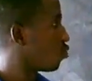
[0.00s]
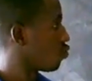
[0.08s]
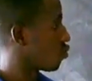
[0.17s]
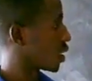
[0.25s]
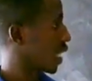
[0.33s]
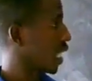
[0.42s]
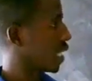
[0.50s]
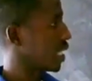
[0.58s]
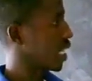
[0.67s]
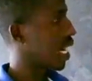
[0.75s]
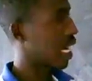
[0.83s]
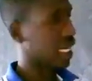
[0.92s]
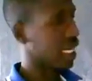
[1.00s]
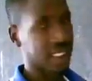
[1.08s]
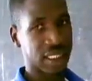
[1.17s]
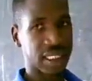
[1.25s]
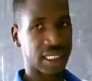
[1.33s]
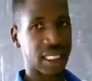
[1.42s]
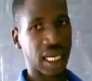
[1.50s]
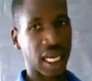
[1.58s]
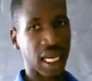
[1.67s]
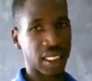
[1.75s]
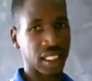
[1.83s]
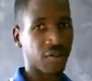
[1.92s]
side has the
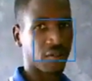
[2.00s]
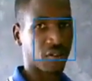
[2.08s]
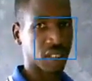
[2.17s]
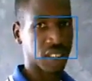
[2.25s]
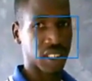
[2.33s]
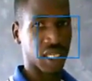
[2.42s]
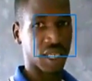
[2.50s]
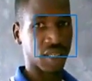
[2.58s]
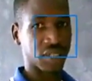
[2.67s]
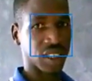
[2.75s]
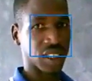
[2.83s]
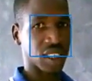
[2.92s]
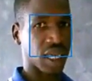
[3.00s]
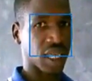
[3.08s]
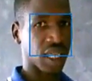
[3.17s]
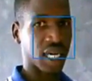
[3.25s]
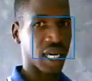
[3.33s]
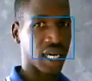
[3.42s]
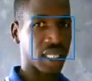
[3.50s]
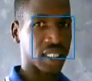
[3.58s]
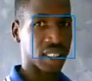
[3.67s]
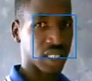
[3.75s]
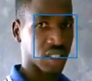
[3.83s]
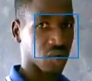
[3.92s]
larger force and which side has
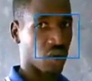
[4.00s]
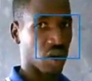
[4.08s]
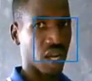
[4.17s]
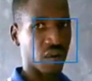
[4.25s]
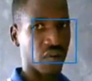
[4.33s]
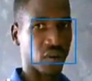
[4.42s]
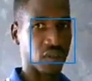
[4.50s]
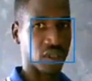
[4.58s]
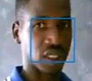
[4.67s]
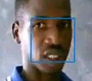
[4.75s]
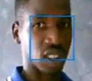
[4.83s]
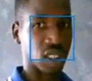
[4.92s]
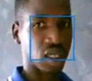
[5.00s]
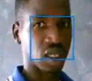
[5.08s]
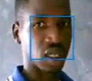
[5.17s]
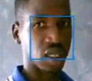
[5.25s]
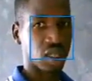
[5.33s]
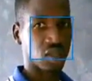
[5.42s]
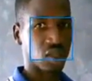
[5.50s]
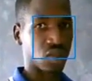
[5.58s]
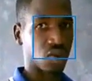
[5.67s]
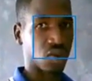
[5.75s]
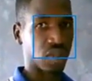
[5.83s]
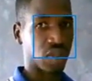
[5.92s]
the smaller force. So
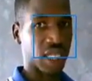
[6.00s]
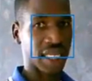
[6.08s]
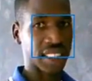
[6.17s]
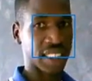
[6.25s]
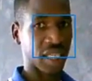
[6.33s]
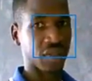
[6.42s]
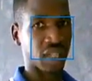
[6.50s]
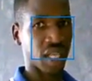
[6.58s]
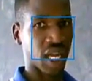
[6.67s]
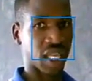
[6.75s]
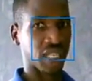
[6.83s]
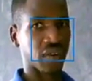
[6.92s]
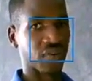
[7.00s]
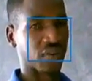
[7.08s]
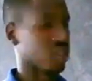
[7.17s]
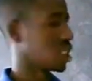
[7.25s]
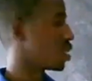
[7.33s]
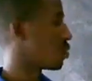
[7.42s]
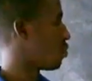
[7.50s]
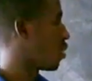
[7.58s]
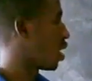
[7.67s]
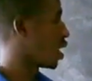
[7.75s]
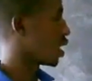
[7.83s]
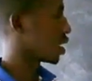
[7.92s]
it will be that side with the larger force
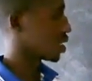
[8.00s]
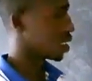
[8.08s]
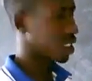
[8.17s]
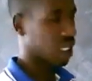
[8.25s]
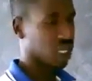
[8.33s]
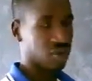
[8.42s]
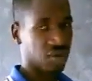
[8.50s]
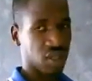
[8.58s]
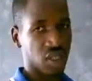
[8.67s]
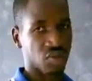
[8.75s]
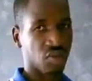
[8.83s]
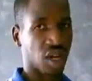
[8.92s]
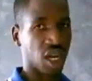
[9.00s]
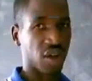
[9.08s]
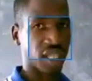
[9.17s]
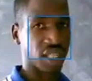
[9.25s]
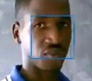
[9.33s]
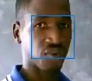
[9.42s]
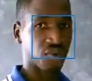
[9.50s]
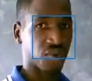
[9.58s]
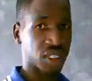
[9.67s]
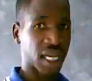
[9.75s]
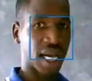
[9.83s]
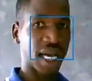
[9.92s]
minus the side with the smaller
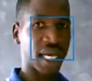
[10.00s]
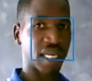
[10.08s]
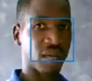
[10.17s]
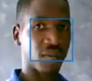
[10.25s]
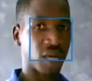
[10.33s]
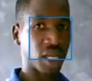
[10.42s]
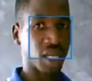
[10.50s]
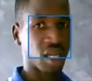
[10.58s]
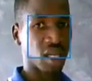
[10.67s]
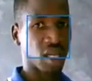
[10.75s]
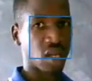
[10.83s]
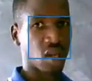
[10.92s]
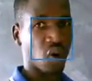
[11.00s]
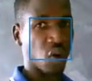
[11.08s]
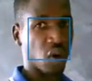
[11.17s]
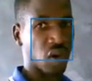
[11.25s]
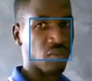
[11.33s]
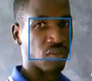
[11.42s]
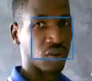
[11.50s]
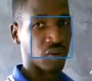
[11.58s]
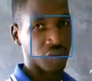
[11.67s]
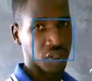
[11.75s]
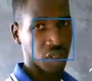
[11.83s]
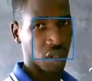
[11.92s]
force and the body will
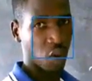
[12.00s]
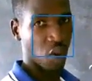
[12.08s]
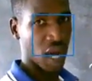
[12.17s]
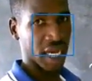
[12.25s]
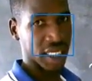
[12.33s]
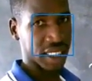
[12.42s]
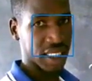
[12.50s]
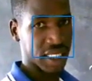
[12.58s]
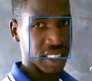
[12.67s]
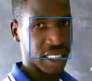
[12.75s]
move towards